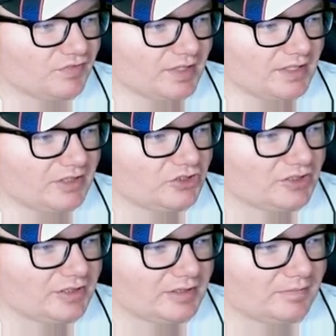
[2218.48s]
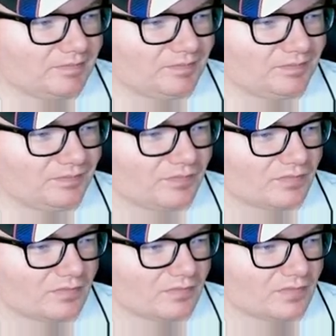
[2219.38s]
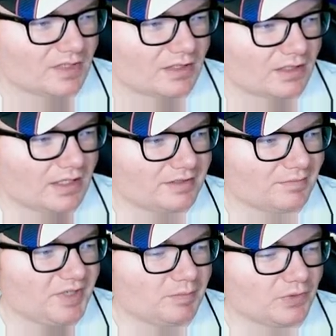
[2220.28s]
else finished. Got have some